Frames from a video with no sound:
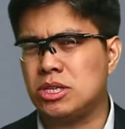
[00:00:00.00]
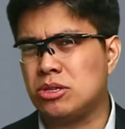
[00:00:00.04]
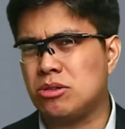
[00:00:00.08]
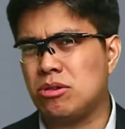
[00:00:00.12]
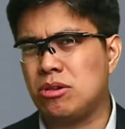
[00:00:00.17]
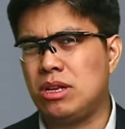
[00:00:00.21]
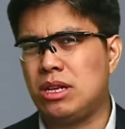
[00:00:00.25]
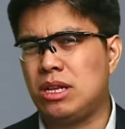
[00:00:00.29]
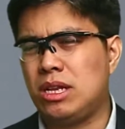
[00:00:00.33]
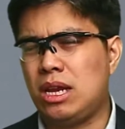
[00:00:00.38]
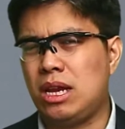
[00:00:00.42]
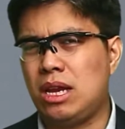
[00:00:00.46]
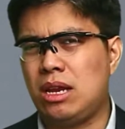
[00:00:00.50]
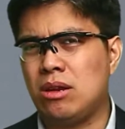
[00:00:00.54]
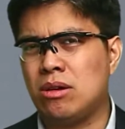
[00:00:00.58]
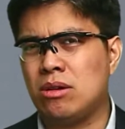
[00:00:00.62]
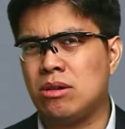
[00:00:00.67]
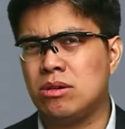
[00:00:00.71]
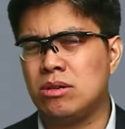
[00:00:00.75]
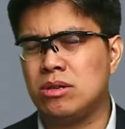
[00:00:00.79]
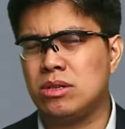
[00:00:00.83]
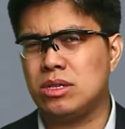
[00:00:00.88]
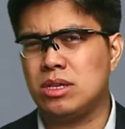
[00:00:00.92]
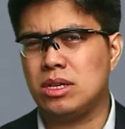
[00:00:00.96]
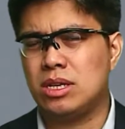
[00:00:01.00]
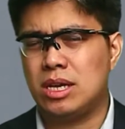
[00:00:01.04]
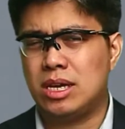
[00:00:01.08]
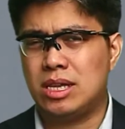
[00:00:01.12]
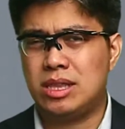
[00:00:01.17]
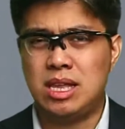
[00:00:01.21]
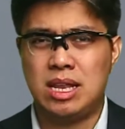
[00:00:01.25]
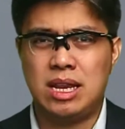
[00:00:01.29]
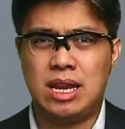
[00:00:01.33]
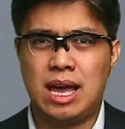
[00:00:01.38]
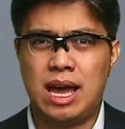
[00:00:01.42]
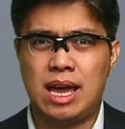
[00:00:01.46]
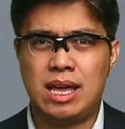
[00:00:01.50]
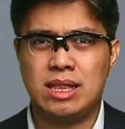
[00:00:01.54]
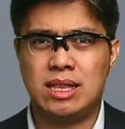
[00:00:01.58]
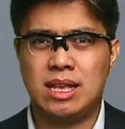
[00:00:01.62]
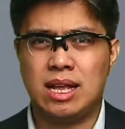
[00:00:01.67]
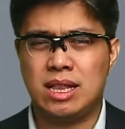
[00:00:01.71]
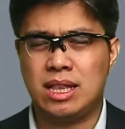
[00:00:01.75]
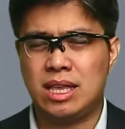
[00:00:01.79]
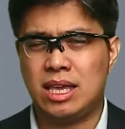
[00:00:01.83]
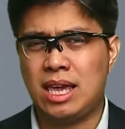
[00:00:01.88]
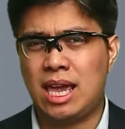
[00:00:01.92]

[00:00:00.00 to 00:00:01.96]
Tolentino, denied that he